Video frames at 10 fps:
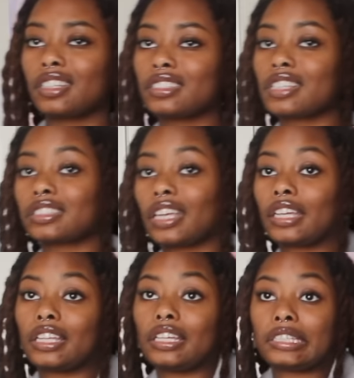things like
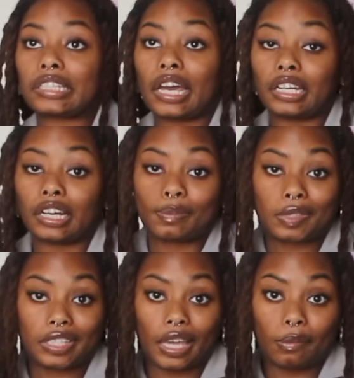that, they kind of
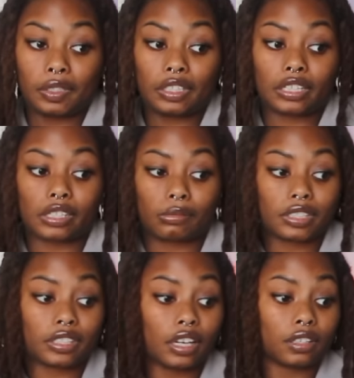upset me, because I'm
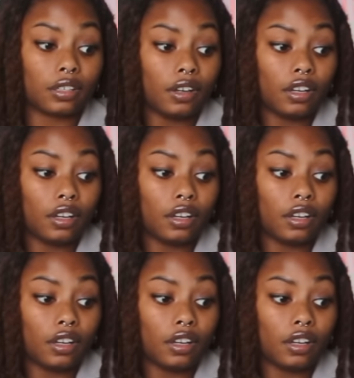just like,